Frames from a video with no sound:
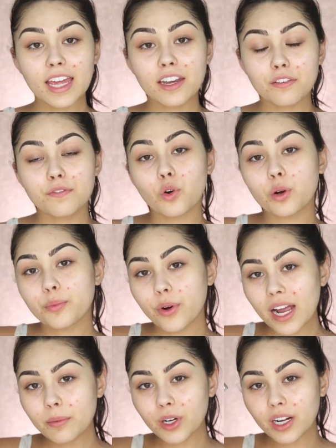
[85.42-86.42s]
Then for
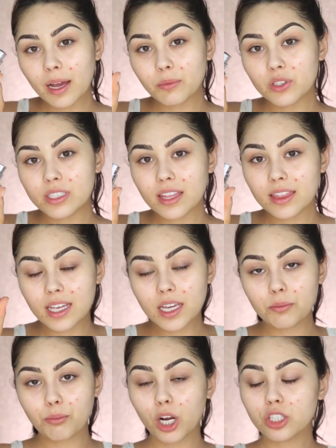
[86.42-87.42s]
primer, I'm using
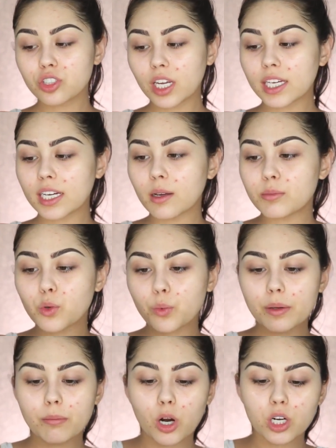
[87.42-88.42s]
the Marc Jacobs
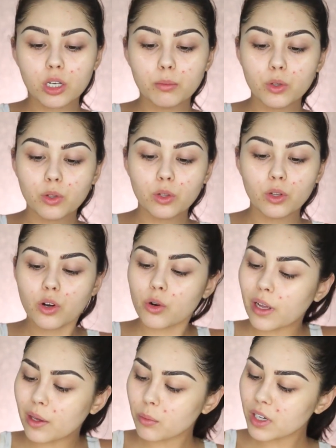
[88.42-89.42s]
Remarkable,
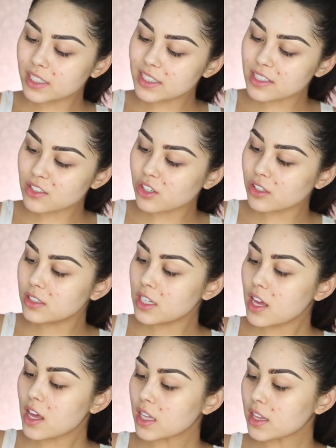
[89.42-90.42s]
or wait, what is this called?
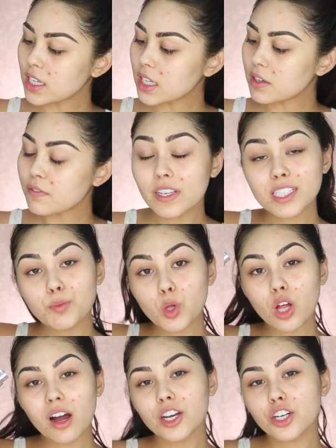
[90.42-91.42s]
The
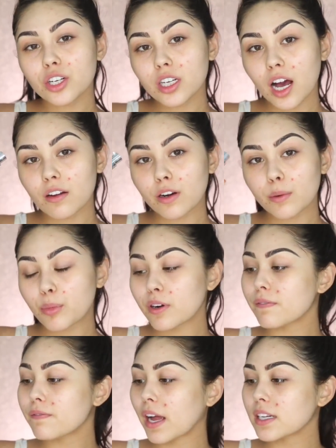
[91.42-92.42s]
Invisible Undercover
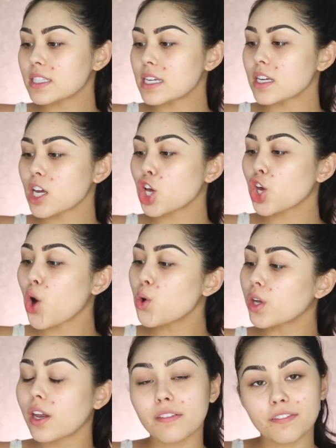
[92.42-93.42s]
Perfecting
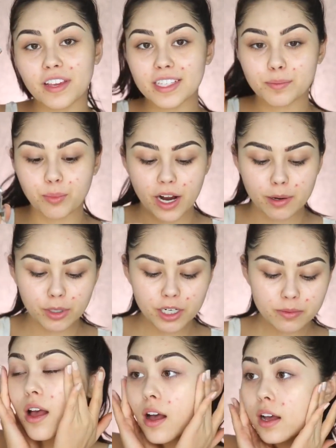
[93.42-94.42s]
Coconut Face
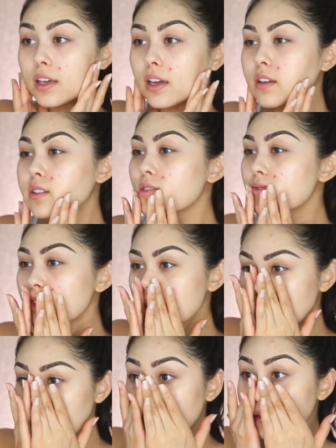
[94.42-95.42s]
Primer. Again,
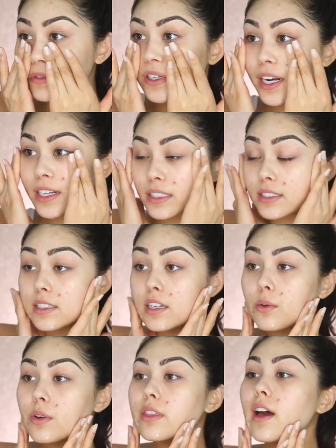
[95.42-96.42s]
just kind of trying to
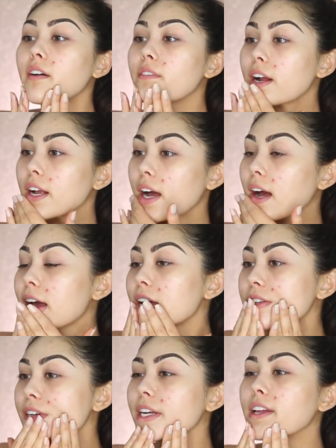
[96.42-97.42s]
stick with that very
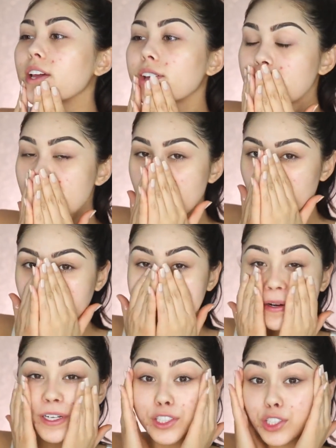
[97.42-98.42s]
hydrating,
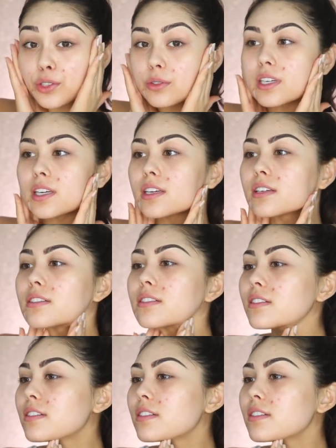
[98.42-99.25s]
very dewy